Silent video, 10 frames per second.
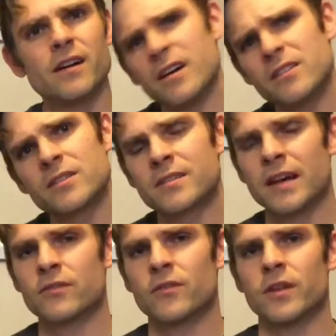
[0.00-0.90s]

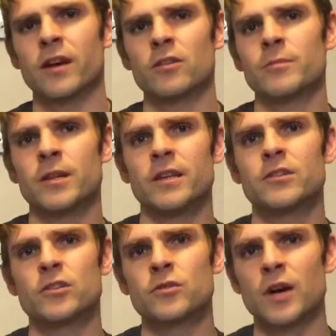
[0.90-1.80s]
unsuccessfully ultimately,
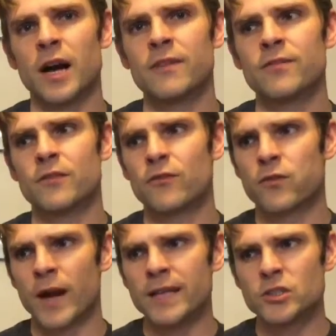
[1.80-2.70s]
to drive the
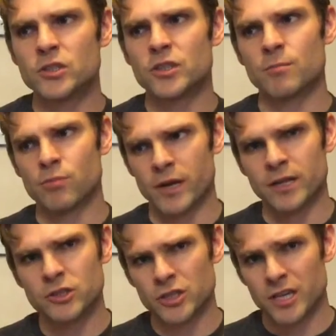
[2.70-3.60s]
French, the
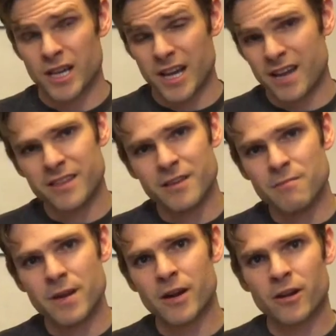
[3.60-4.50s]
British, and the
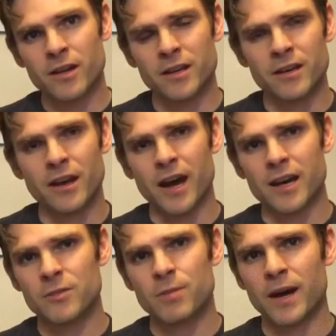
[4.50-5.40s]
American
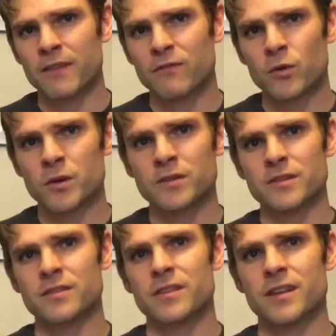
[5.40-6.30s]
occupying
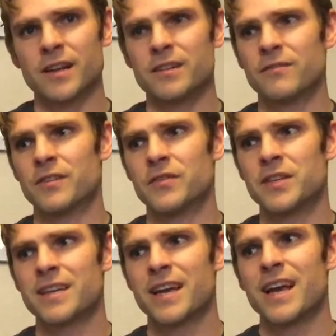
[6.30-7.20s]
forces in the
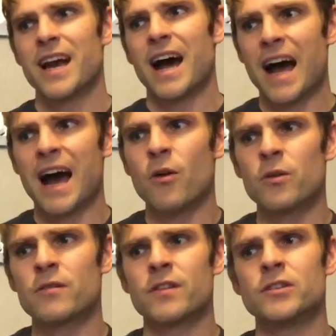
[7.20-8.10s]
1950s out
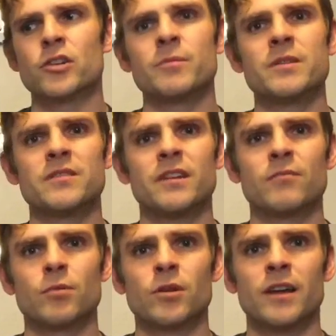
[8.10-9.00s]
of the German city
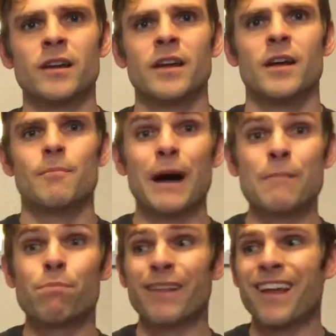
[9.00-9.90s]
of Berlin by
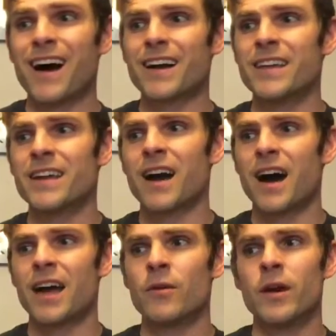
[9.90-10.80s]
blocking
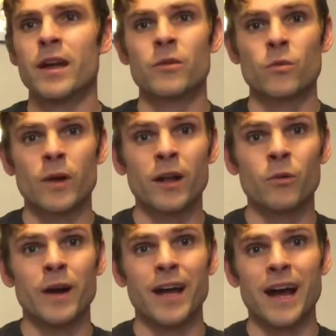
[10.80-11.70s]
highway and
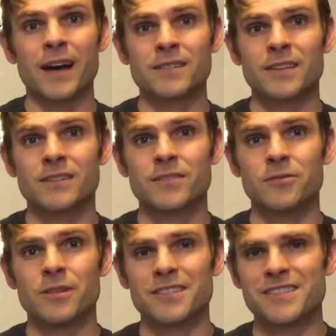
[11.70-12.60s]
railway access to
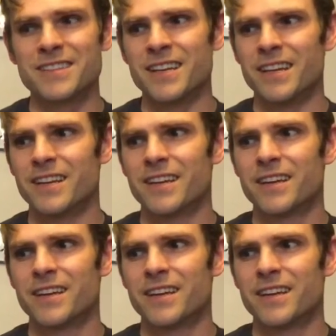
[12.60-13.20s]
the city.